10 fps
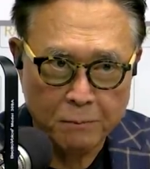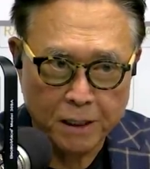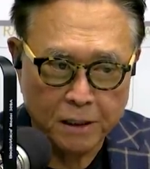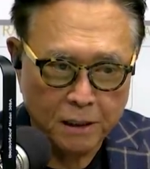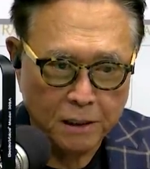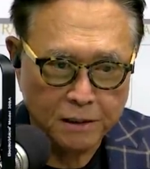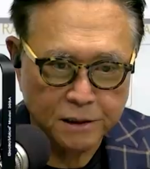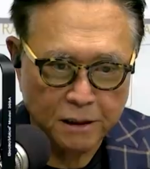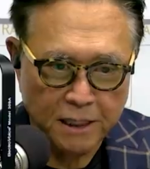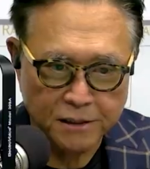
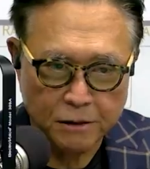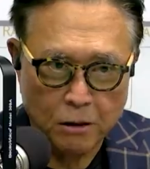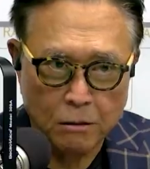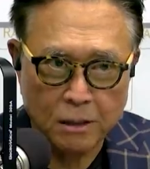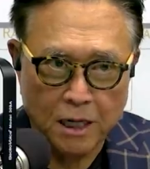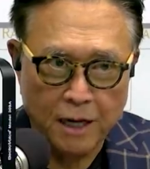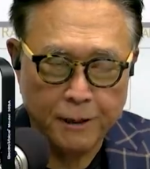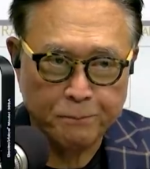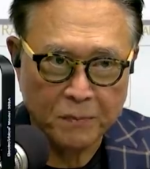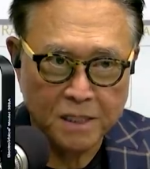Because, as an old
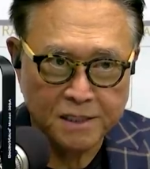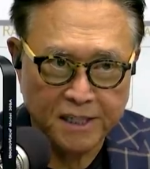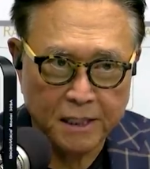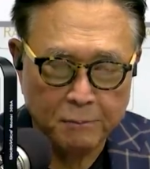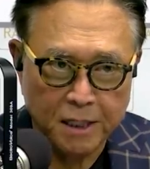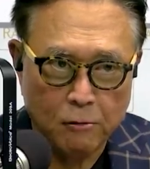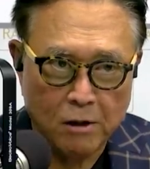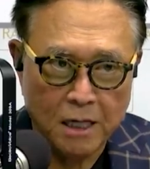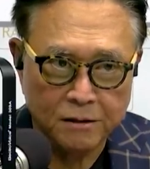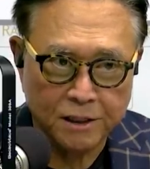guy, it's taken me
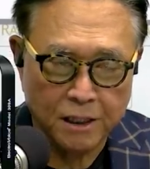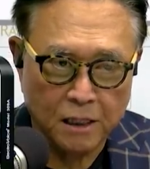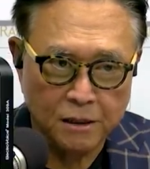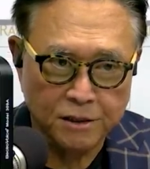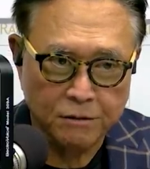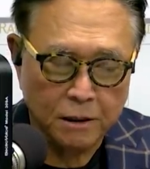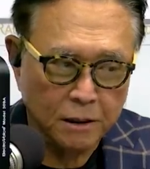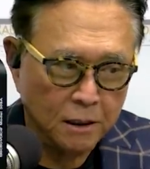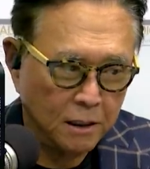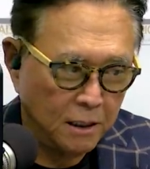a while to get onto it.